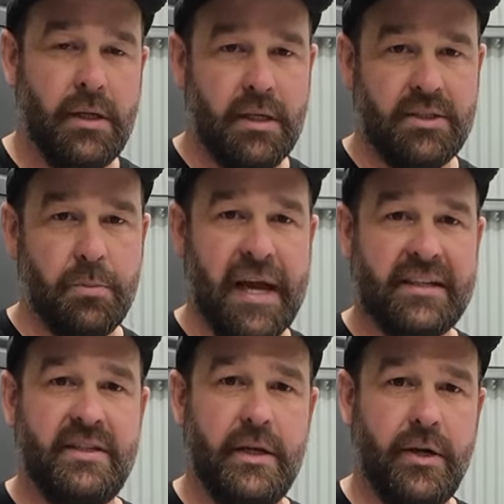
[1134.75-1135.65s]
It's a
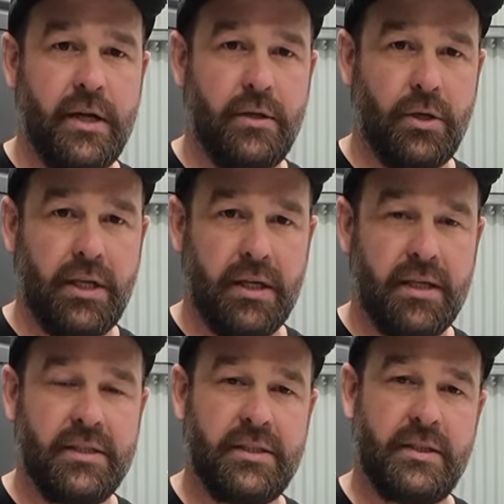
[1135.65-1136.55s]
bacteria, not a
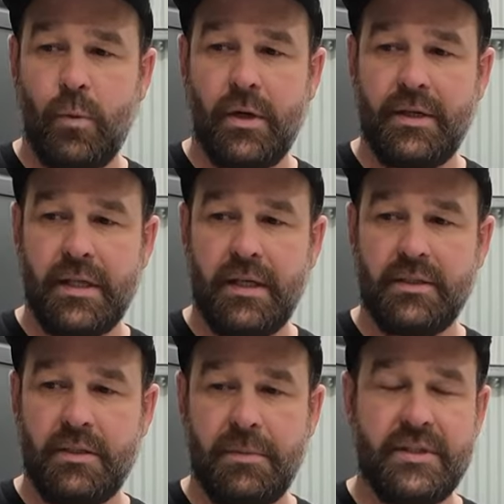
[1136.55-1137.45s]
yeast. What it
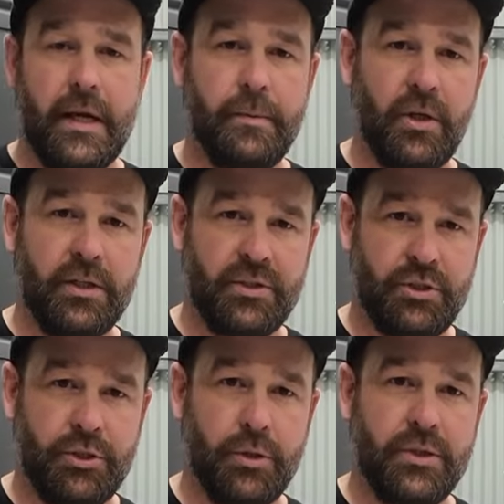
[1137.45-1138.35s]
does, it metabolizes
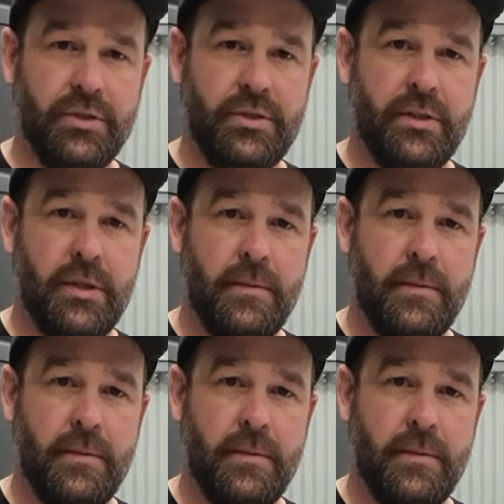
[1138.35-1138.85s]
sugars,